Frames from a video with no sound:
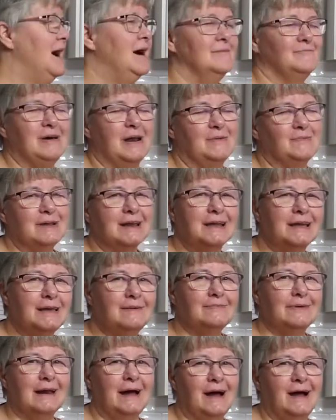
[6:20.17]
but I'm gonna
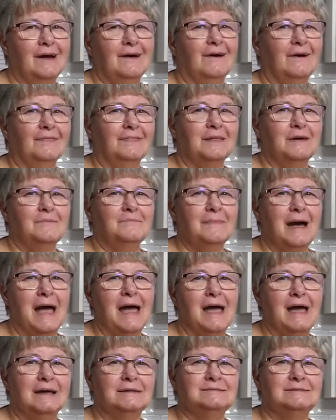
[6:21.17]
keep an eye on them
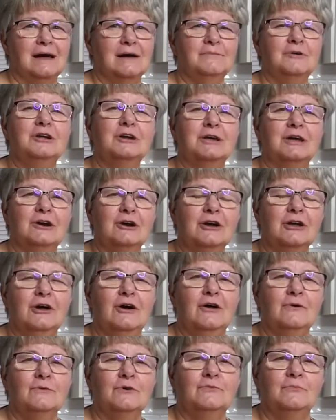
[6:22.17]
and I'm gonna carry
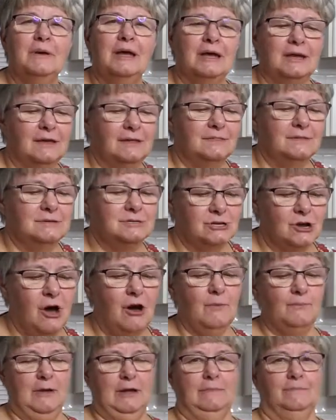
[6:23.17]
on with making the
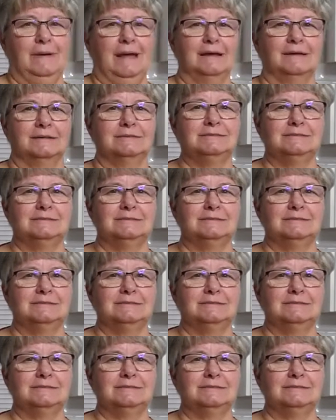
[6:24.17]
topping next.